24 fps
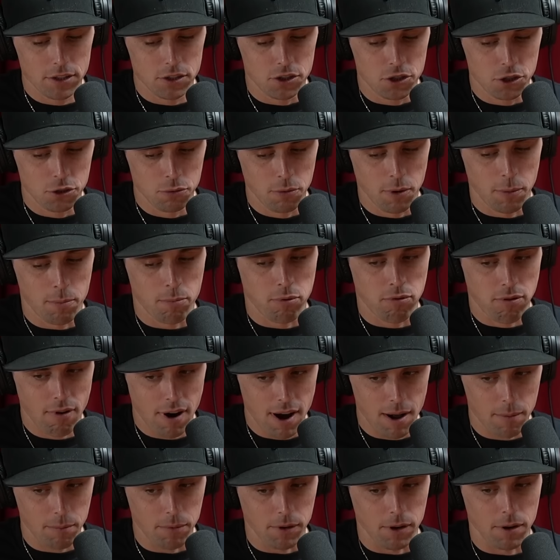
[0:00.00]
into a
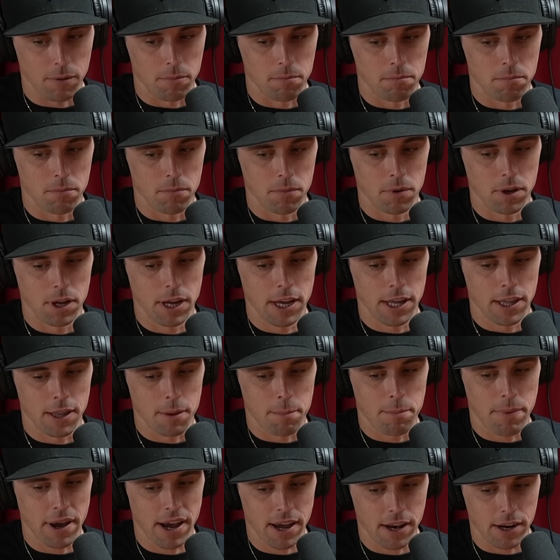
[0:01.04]
problem in
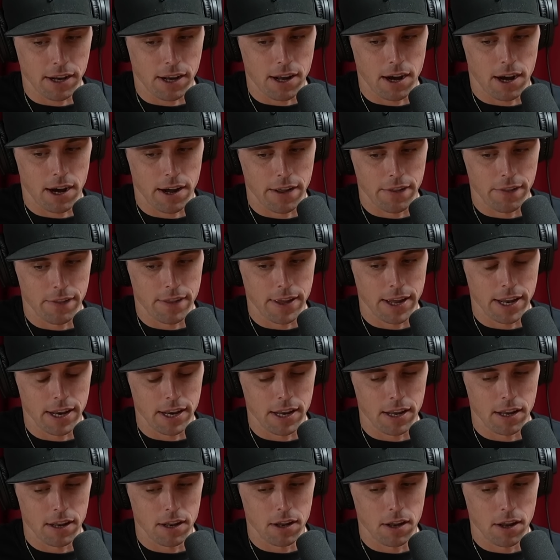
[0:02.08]
the Pentagon
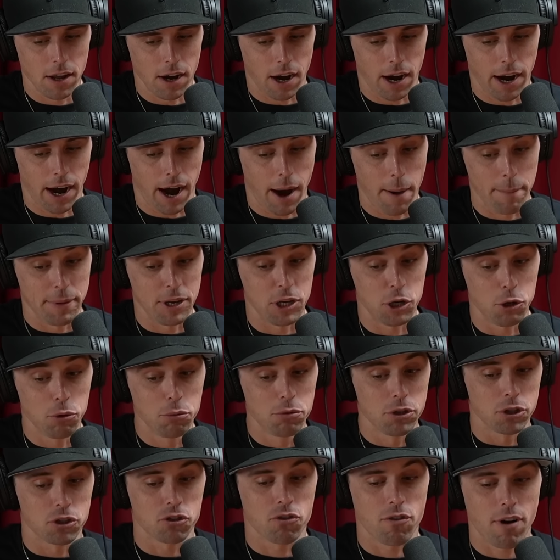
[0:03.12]
that, I mean, you
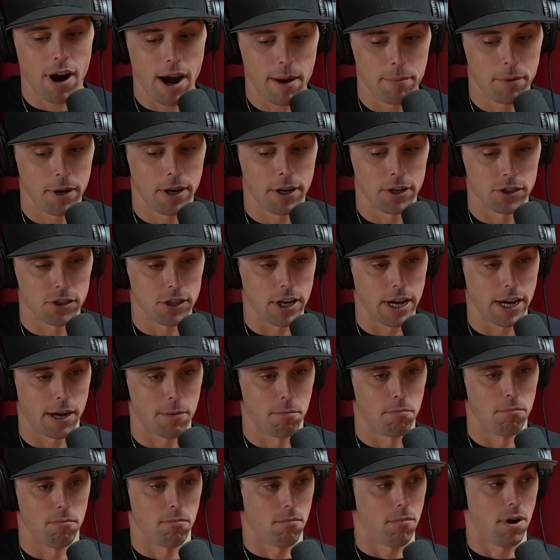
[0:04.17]
described it as
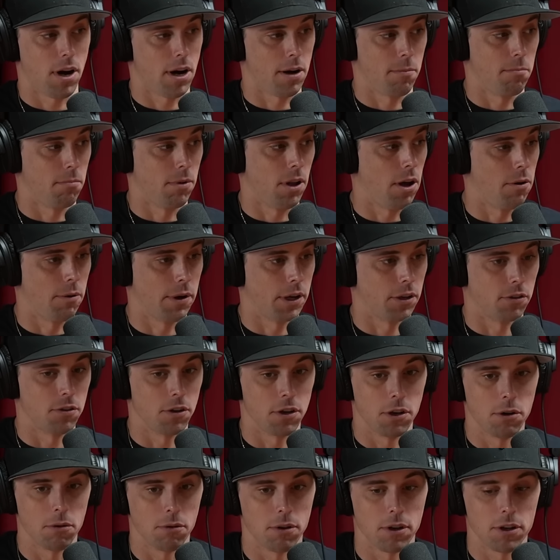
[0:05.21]
like mind-blowing
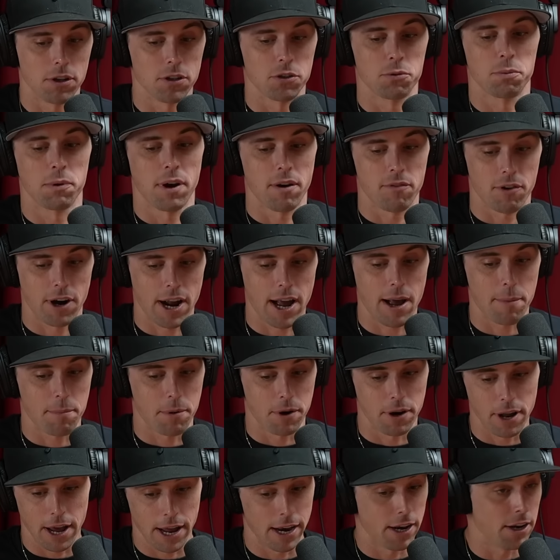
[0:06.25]
to you that this would ever
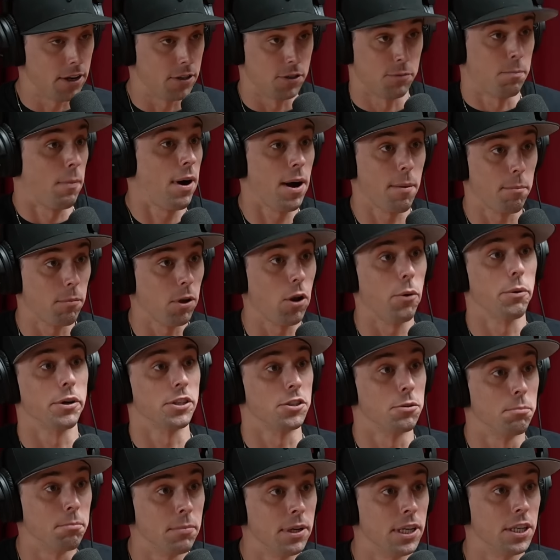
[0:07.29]
happen. And it's
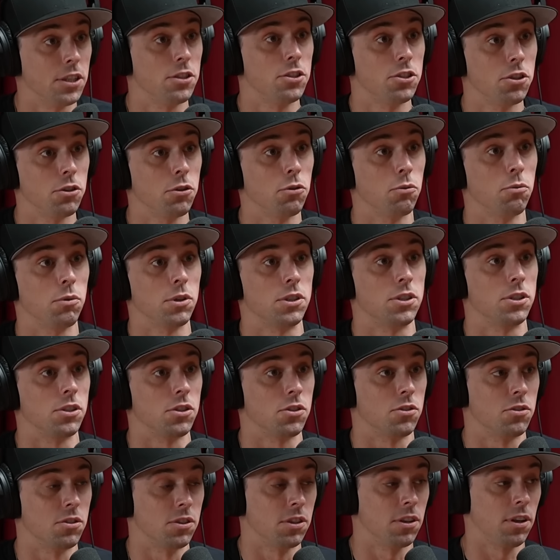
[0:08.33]
mind-blowing to me too, which
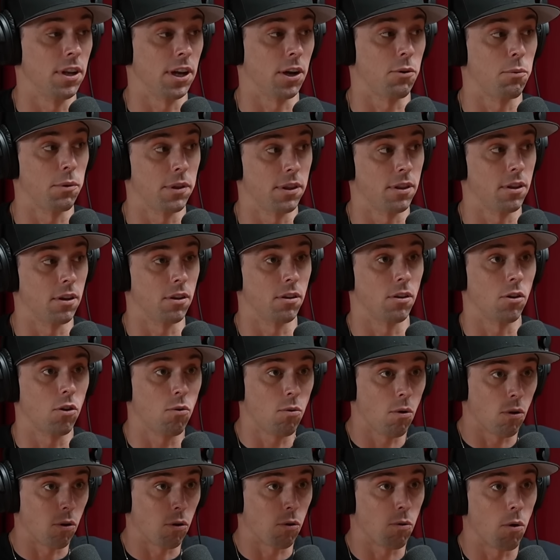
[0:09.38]
is like with the
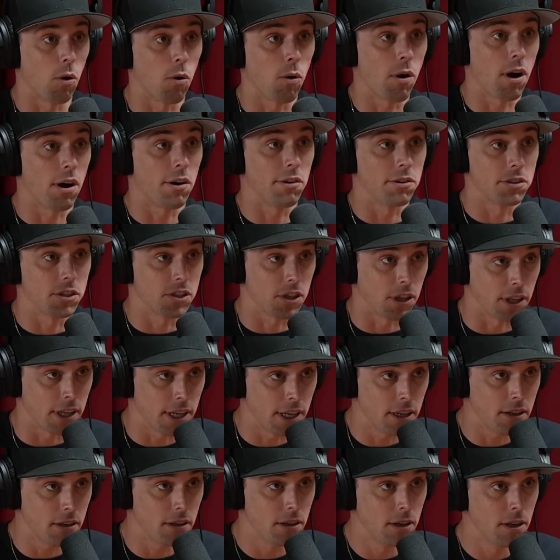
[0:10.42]
quote-unquote Collins
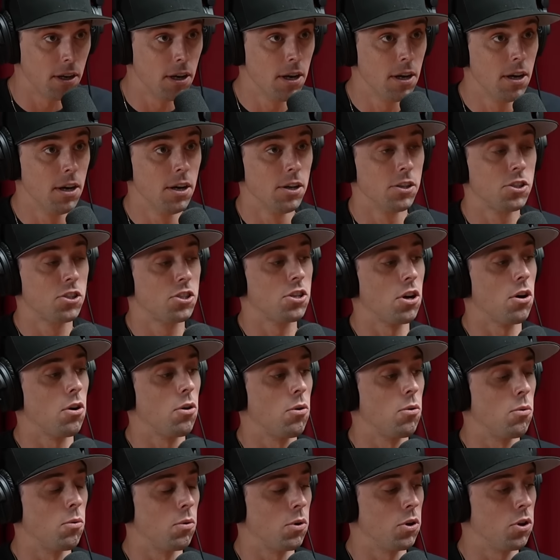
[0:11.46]
elite.
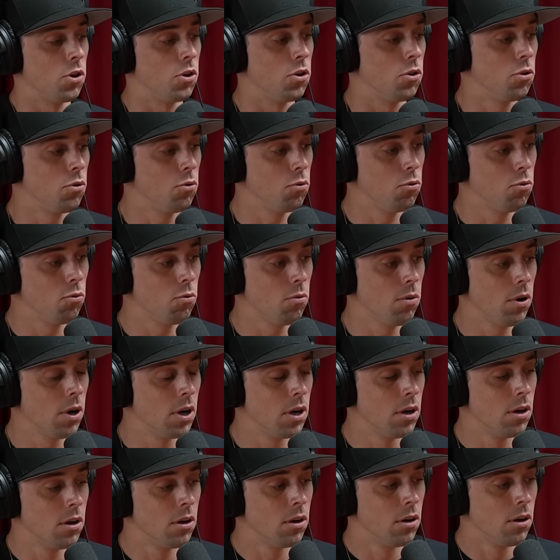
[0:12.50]
So you,